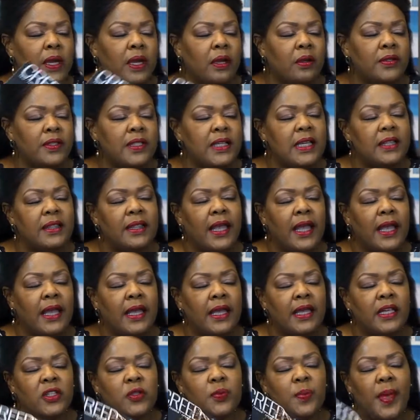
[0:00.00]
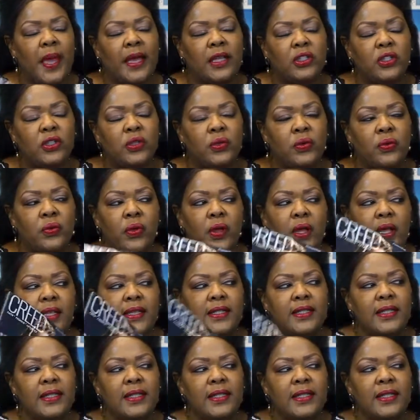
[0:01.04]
what else can they expect to